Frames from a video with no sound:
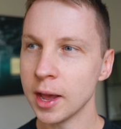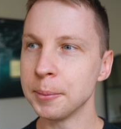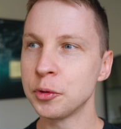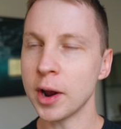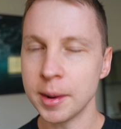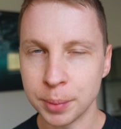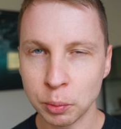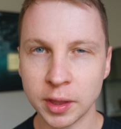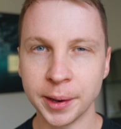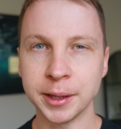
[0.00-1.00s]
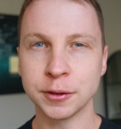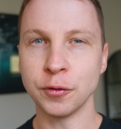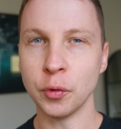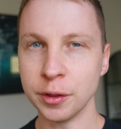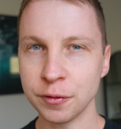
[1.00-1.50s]
I'm trying to build the links
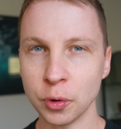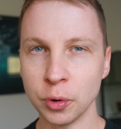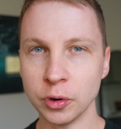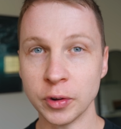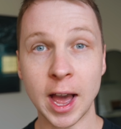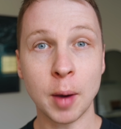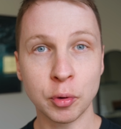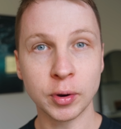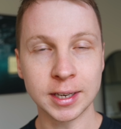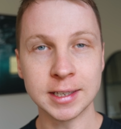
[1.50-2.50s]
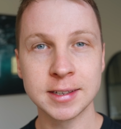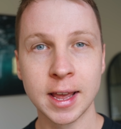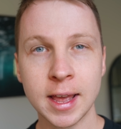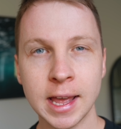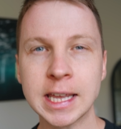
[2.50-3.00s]
further for her to help her at least
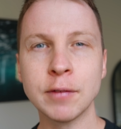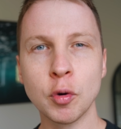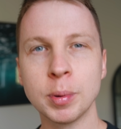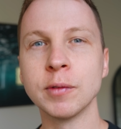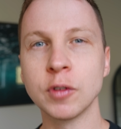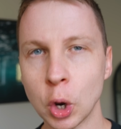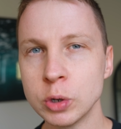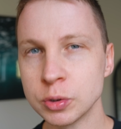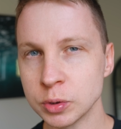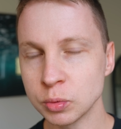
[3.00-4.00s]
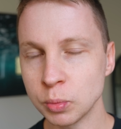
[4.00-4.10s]
give her a bit of closure as